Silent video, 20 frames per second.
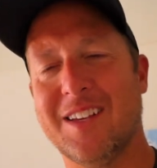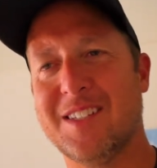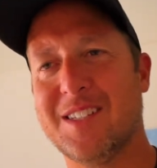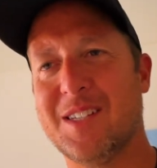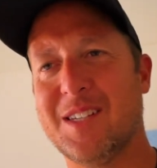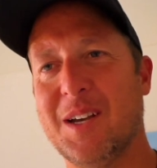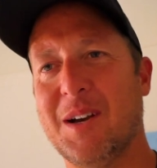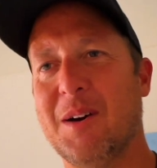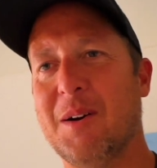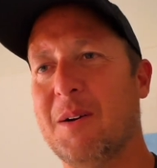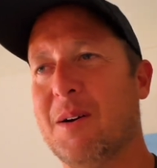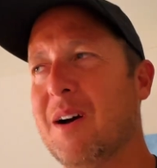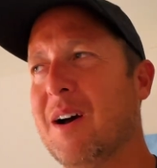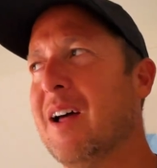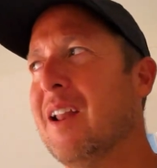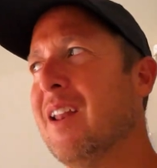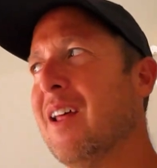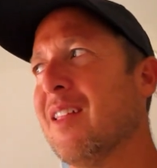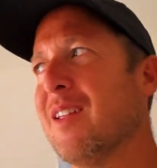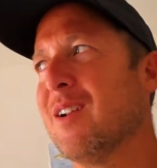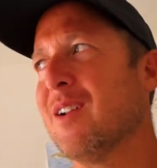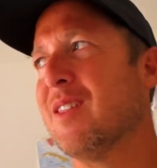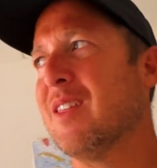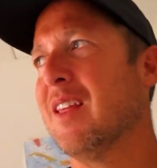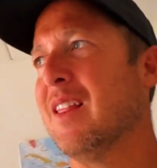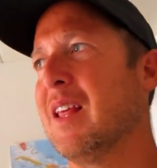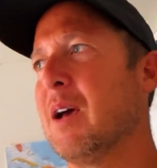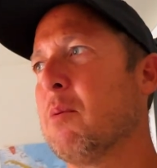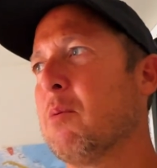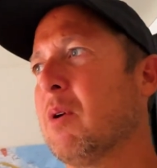So another
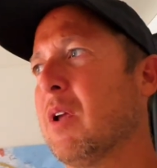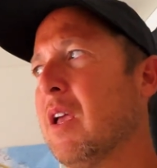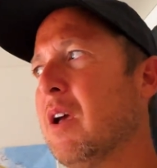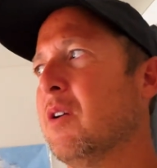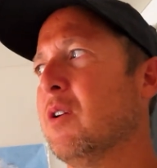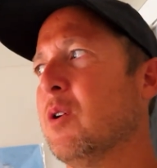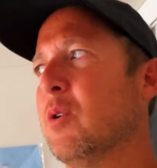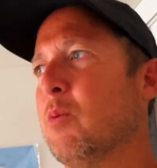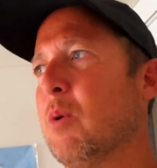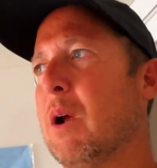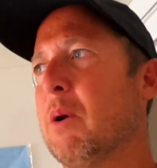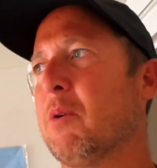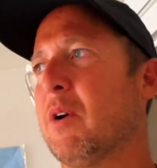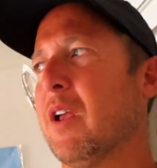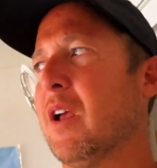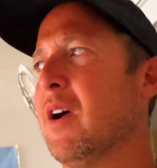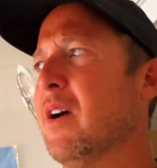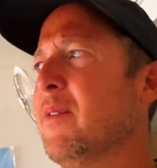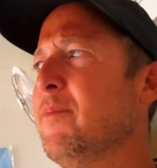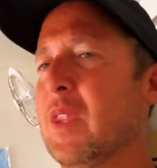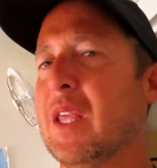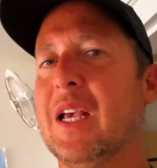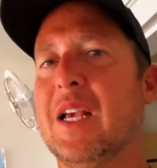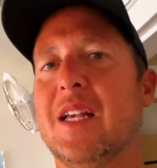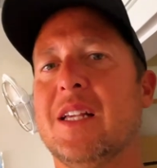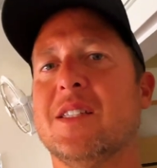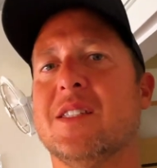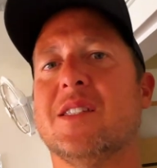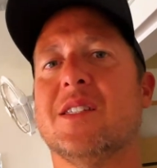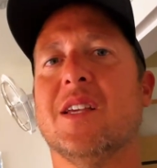thing that we're gonna do while we're gone
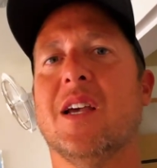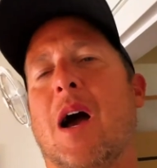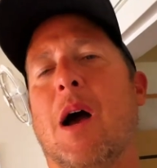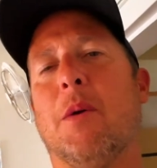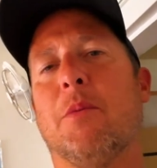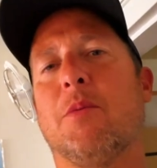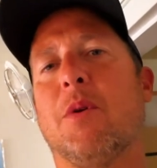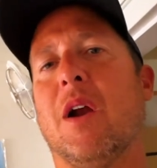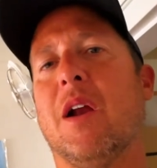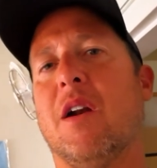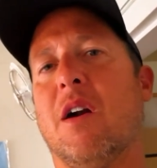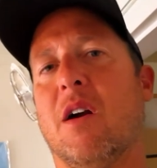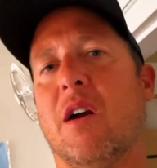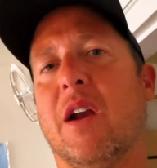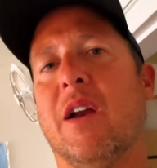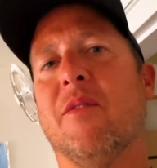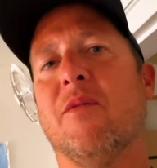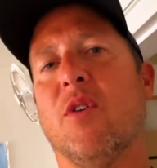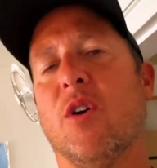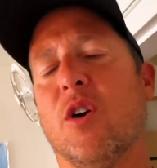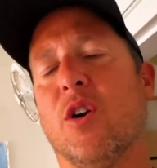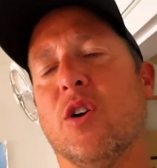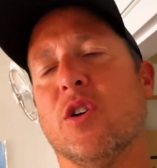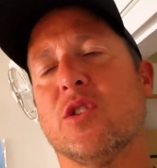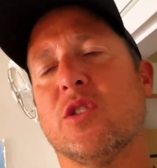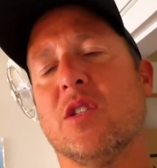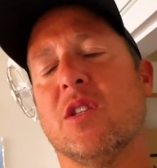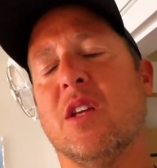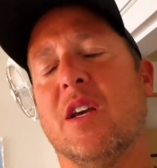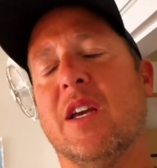is upgrade our
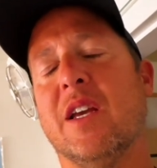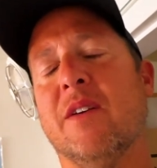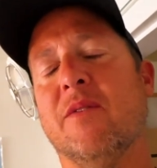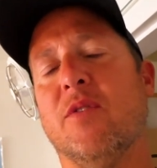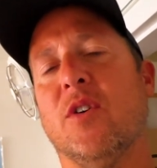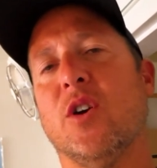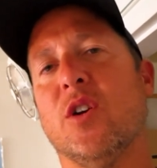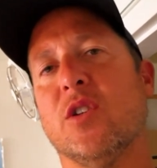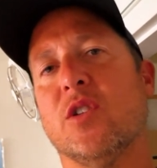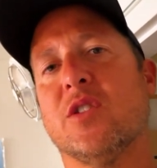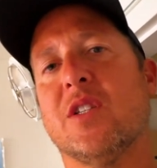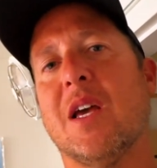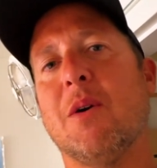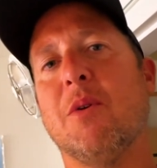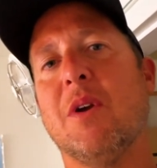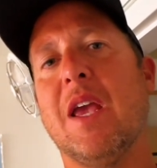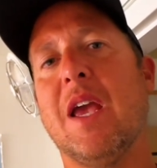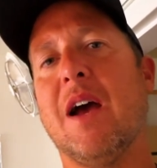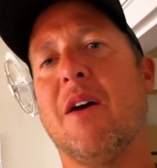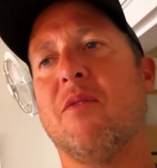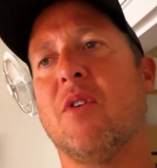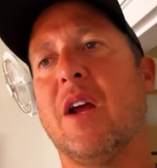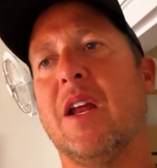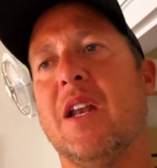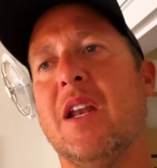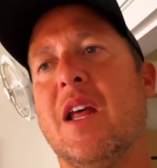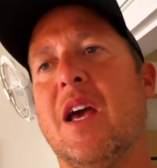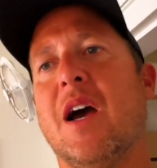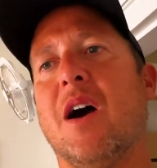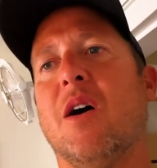inverters. The inverters that we have right
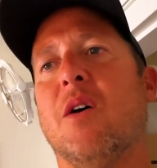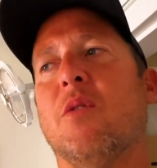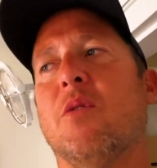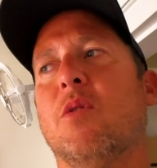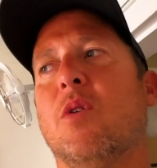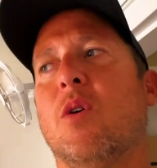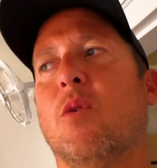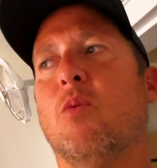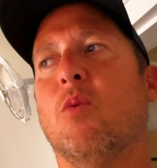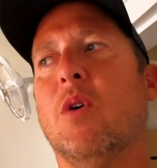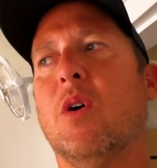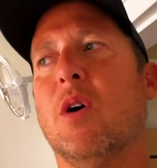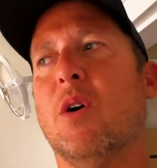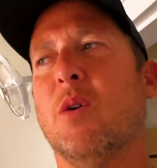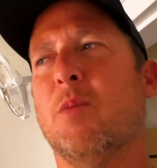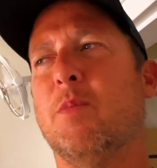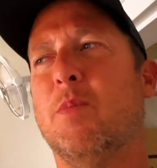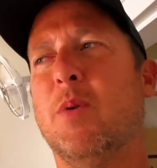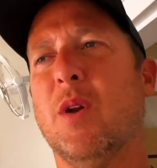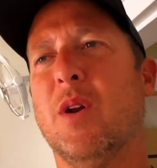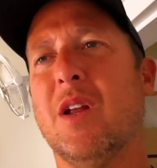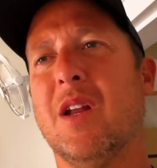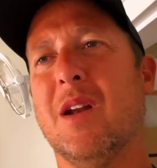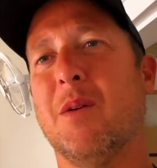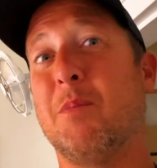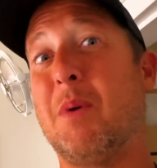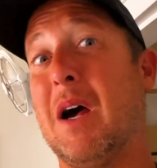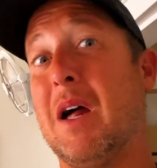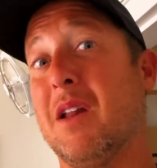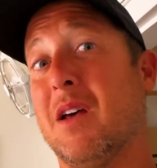now will put in
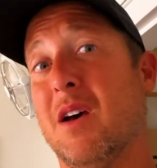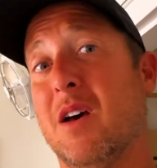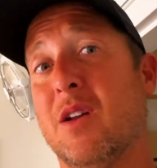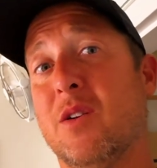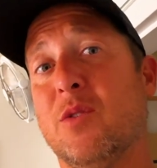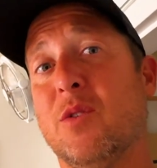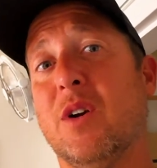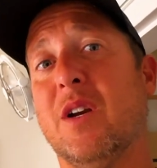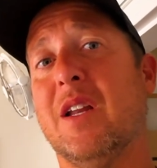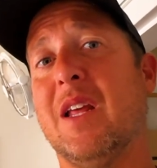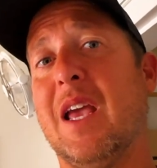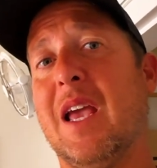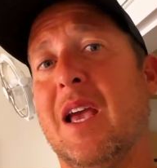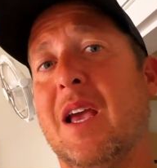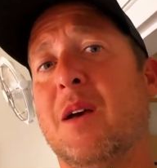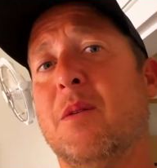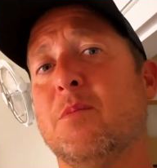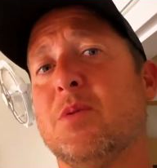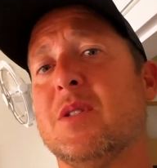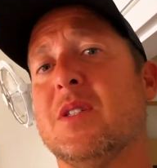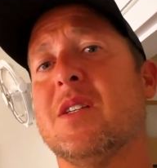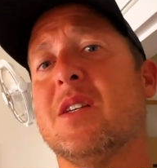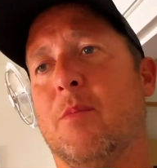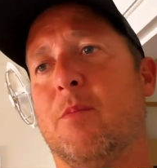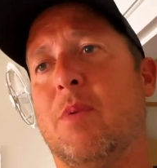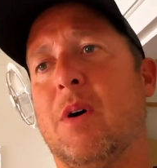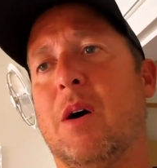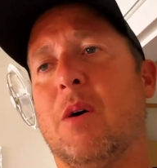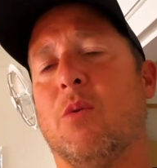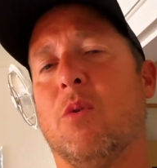about 100 amps,
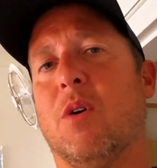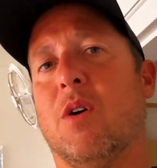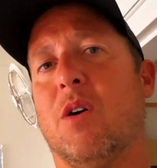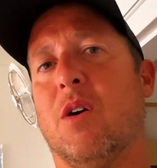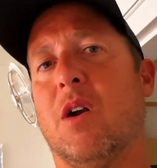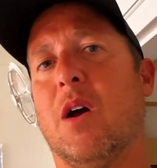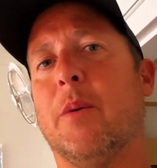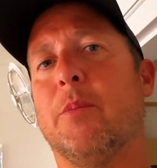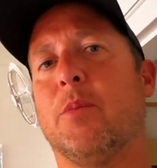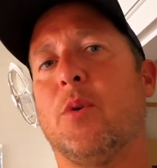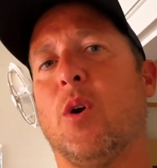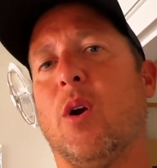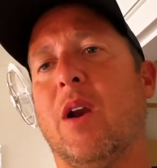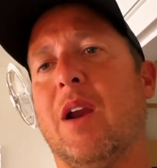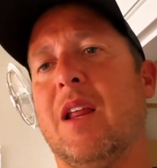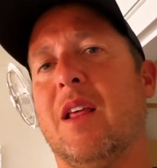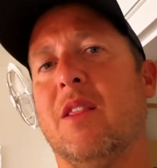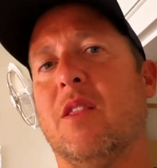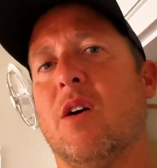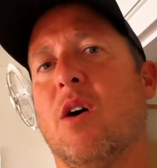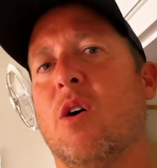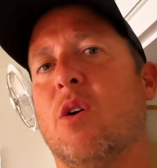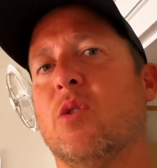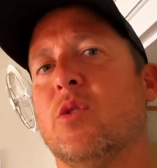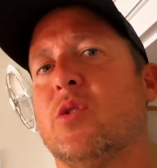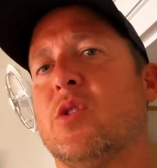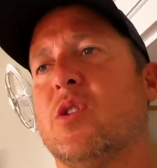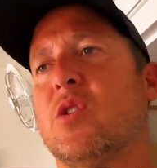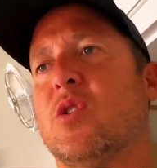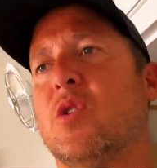but we're upgrading
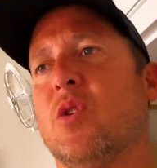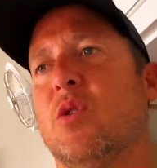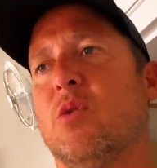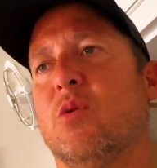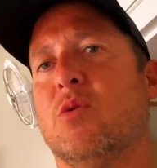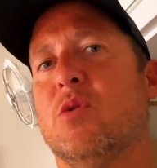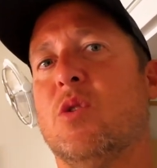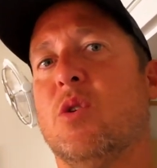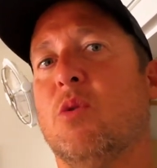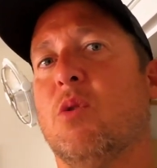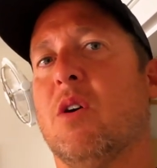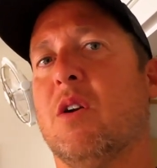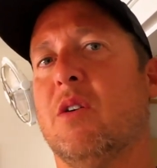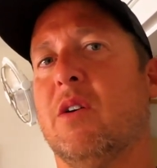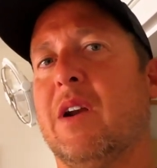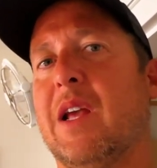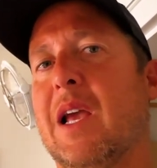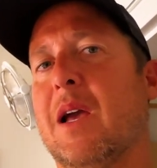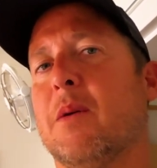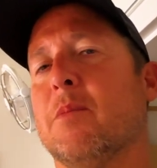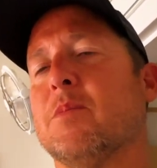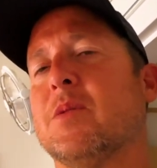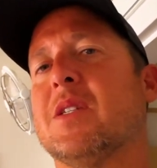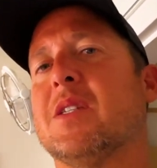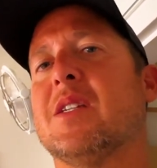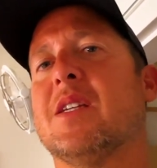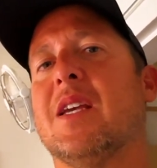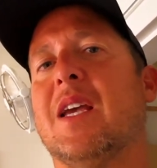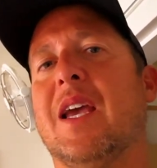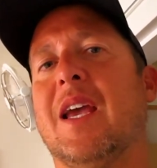those to 200 amps.